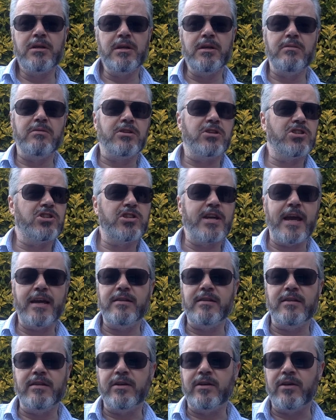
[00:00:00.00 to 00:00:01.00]
in the
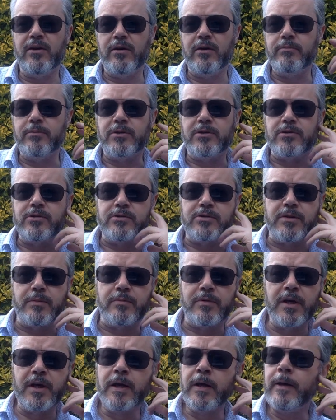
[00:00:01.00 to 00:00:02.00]
shed in the allotment or
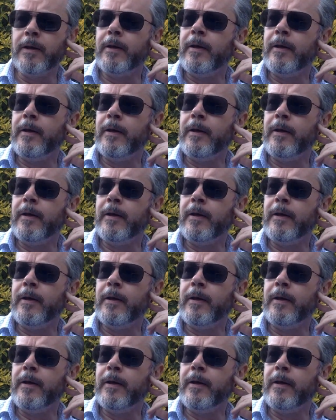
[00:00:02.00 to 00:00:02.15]
something,